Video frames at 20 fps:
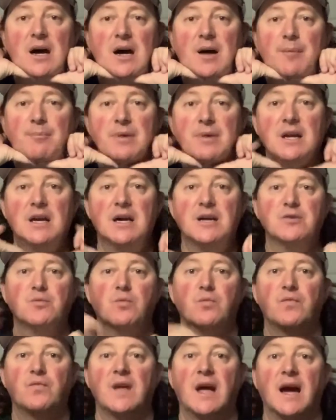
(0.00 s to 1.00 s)
because
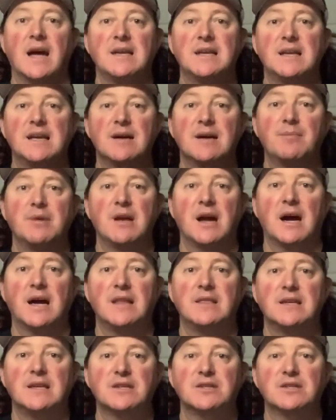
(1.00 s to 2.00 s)
the idea
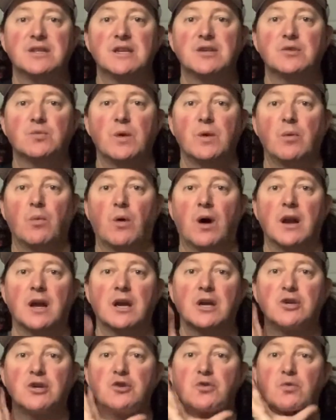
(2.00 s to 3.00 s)
behind this is we want to
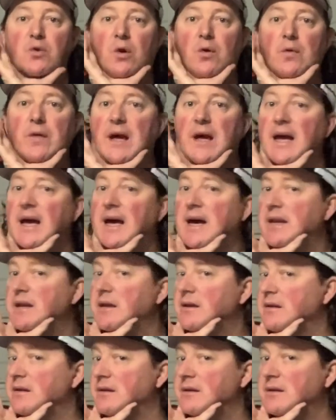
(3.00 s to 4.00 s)
control the head,
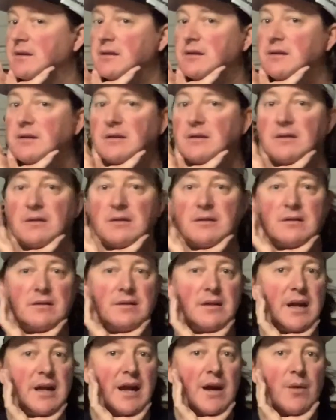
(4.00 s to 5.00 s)

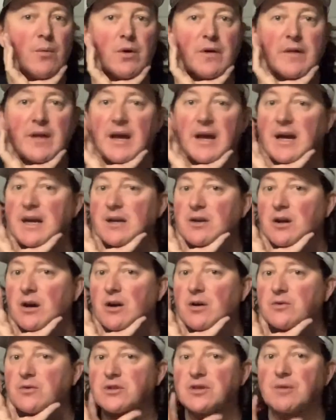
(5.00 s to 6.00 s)
and where the head
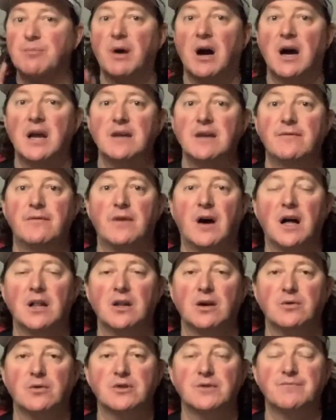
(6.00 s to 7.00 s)
goes, the body
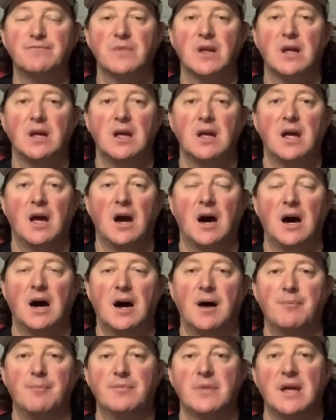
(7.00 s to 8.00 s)
follows.
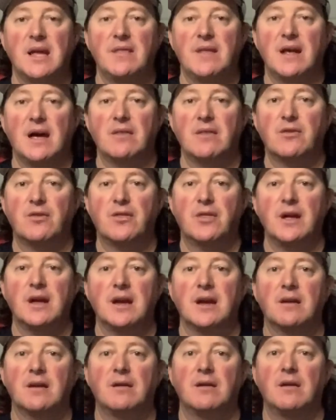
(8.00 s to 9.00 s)
The other
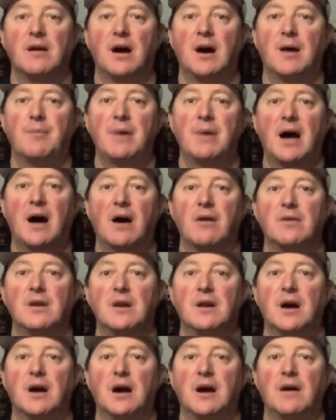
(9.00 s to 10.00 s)
thing
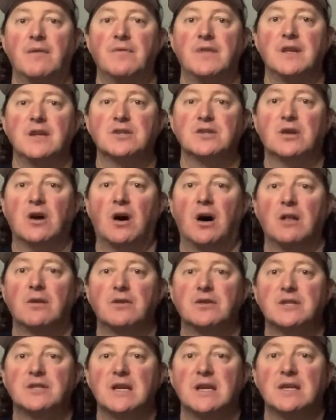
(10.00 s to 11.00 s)
about these
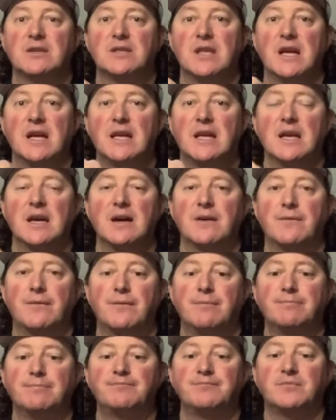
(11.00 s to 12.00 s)
collars is they give
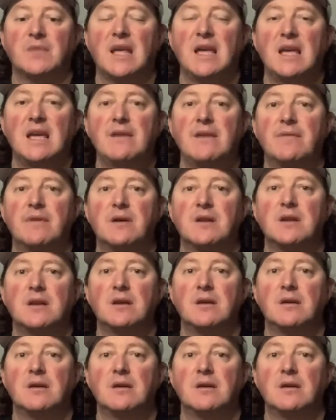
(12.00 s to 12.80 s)
even